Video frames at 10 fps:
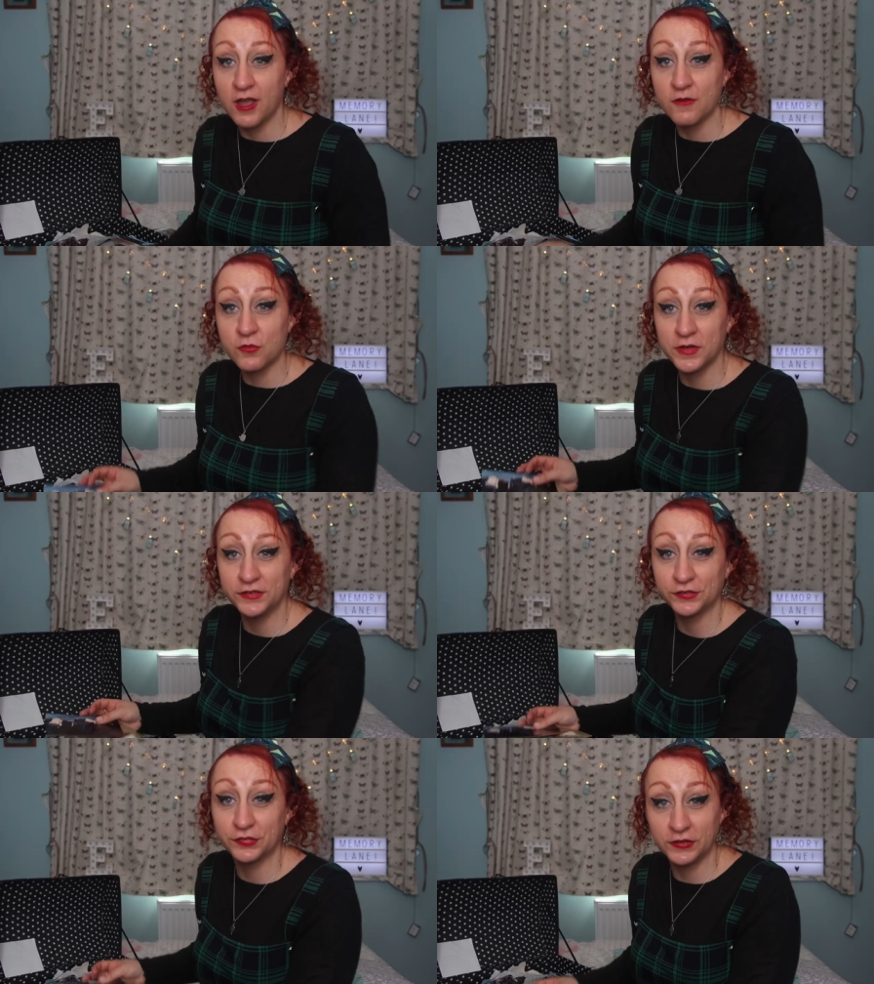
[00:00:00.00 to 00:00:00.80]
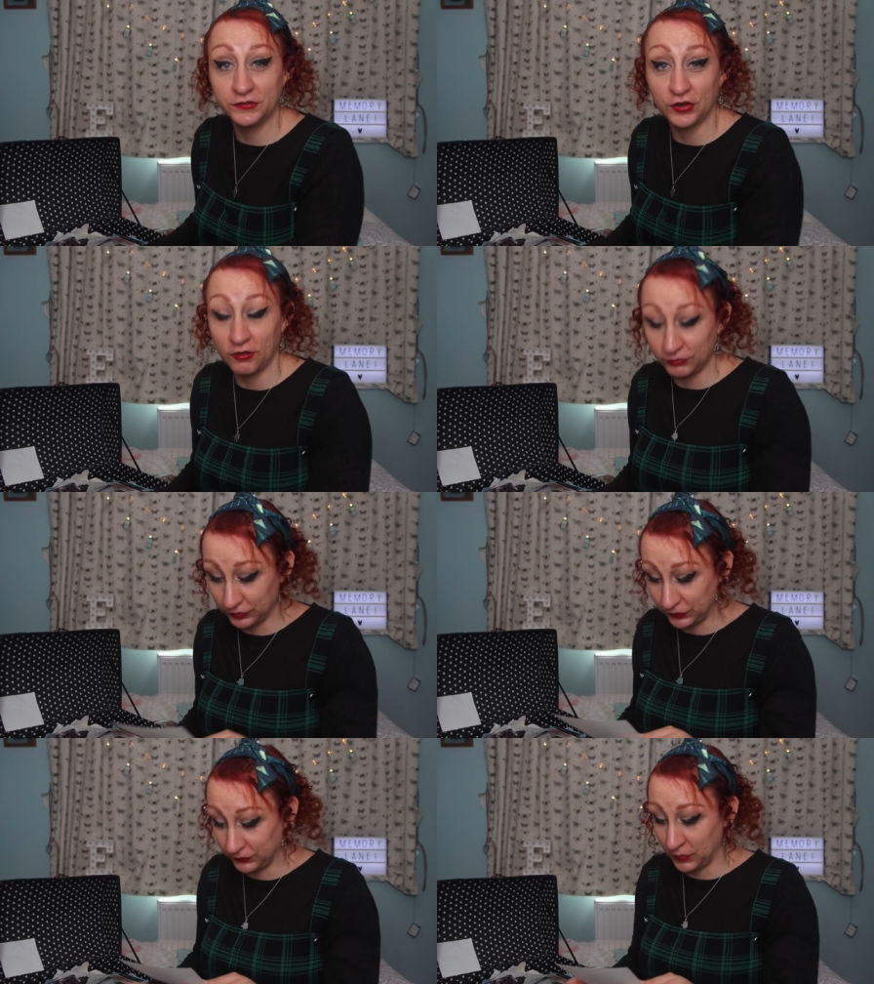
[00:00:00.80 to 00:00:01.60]
I have reached the
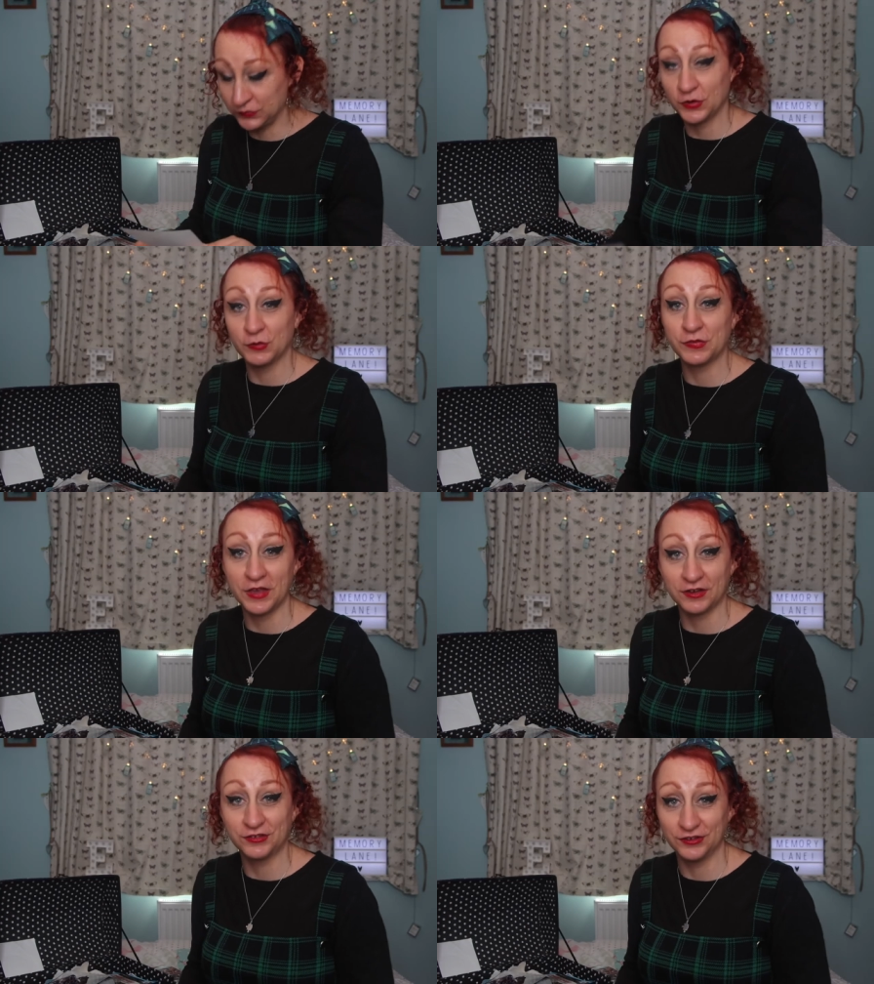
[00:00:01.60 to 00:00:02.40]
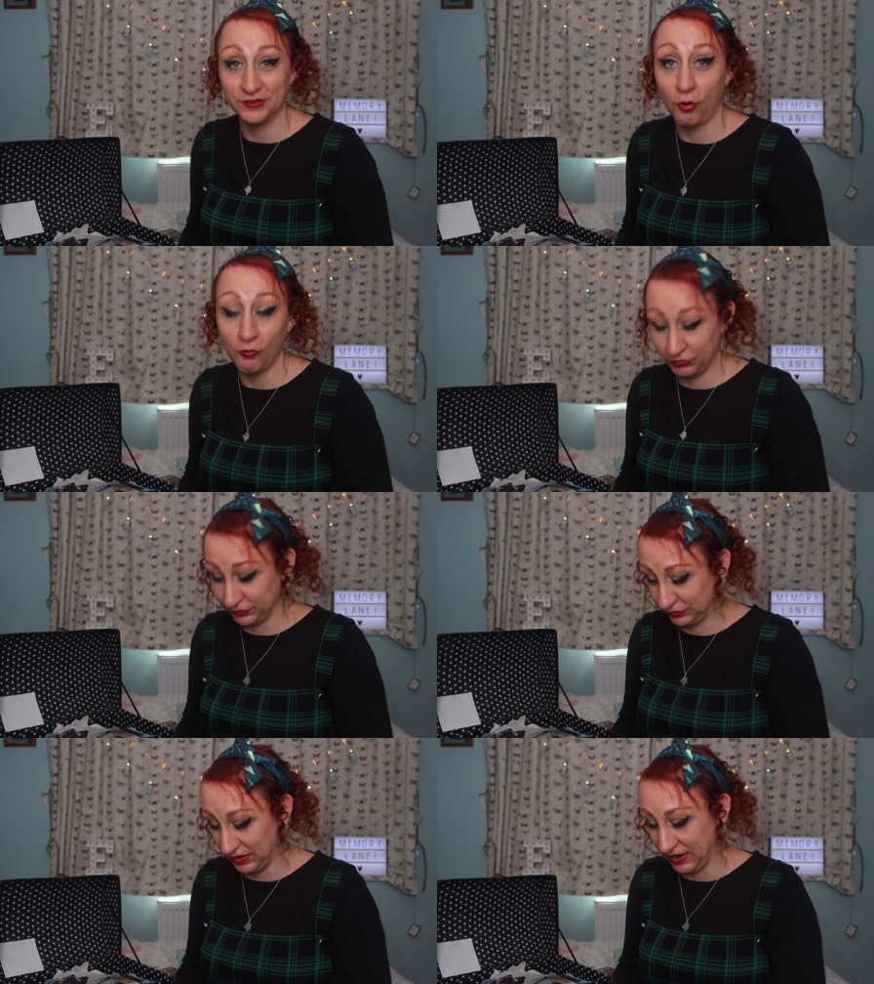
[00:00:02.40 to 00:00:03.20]
childhood photo section of
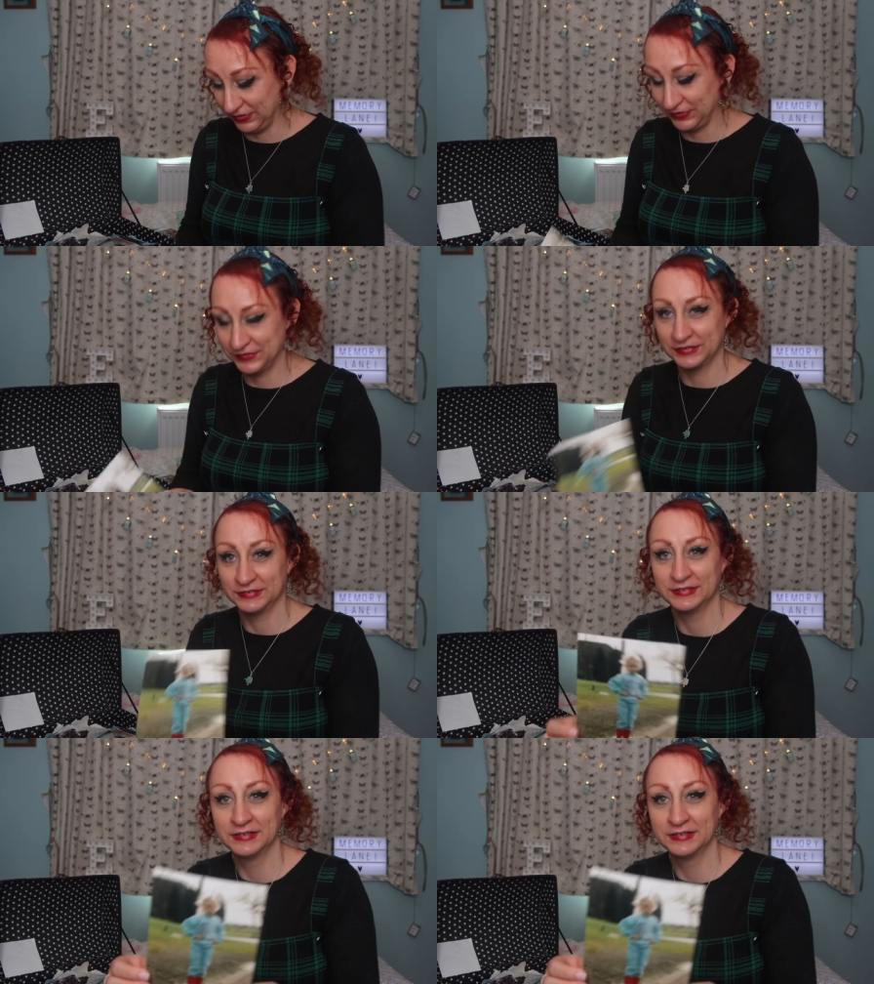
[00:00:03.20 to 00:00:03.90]
the chest.